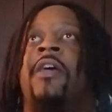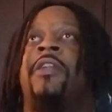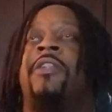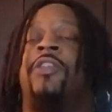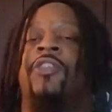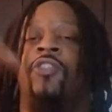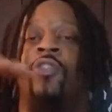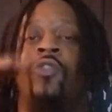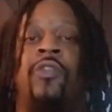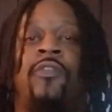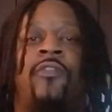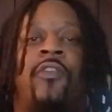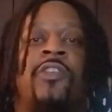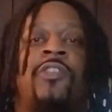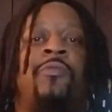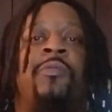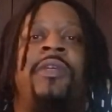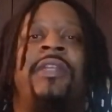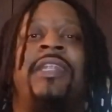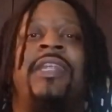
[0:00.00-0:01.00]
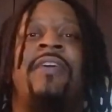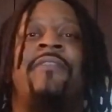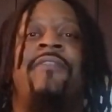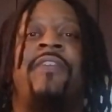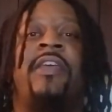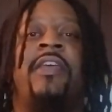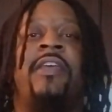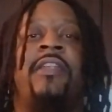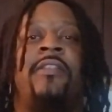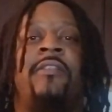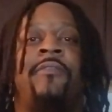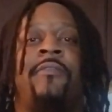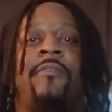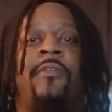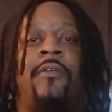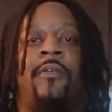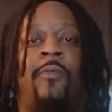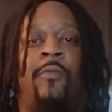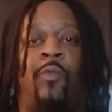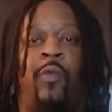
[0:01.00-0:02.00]
The universe we live in,
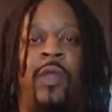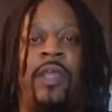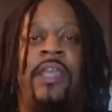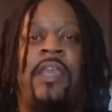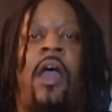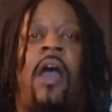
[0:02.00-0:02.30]
we